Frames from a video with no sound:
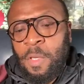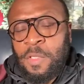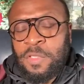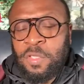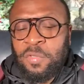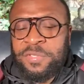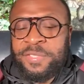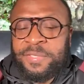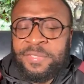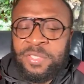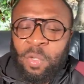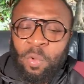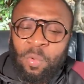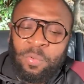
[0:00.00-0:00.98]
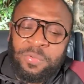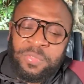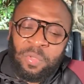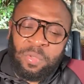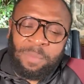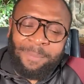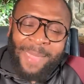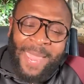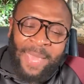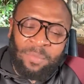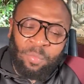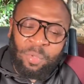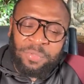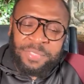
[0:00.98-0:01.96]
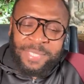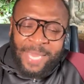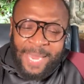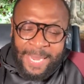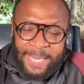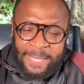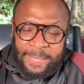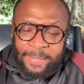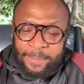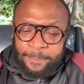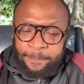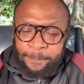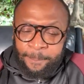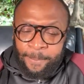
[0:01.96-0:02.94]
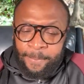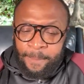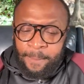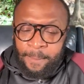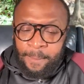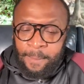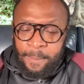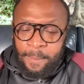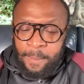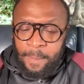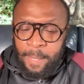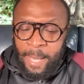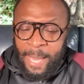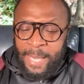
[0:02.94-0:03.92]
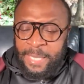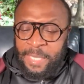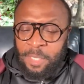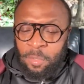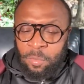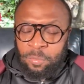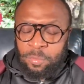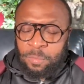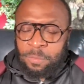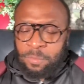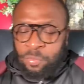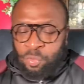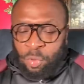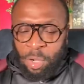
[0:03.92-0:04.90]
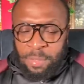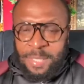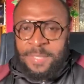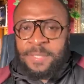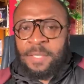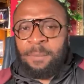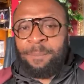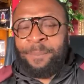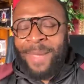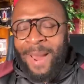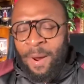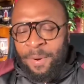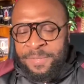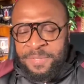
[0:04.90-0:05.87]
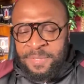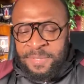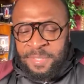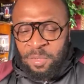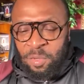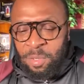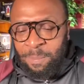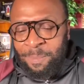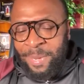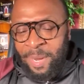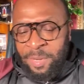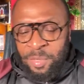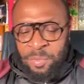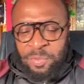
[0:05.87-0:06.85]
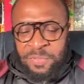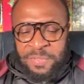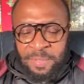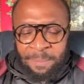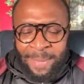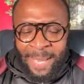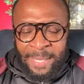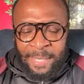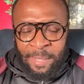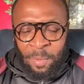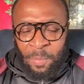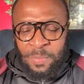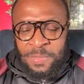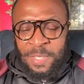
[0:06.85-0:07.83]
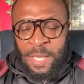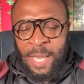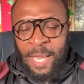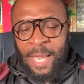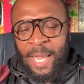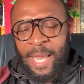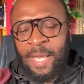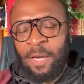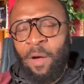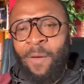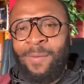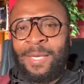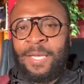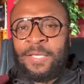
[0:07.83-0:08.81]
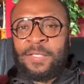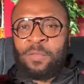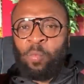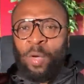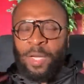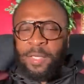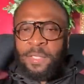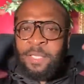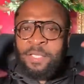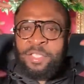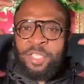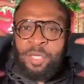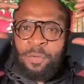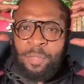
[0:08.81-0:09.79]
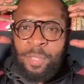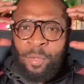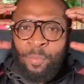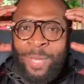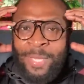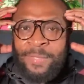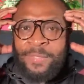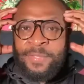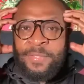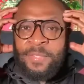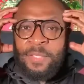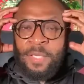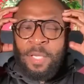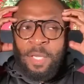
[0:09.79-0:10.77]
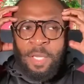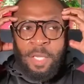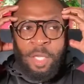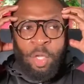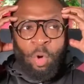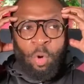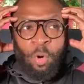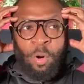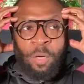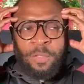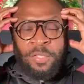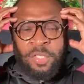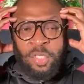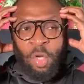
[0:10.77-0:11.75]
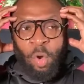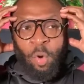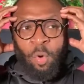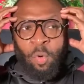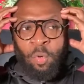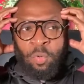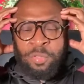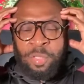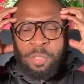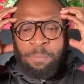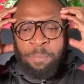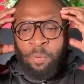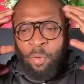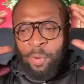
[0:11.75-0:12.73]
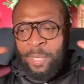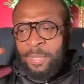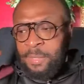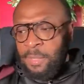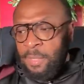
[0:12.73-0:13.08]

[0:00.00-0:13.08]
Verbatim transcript: So so so the man will take and he'll draw these comparisons. He'll compare you to somebody else, and all of this what deteriorates your soul to the point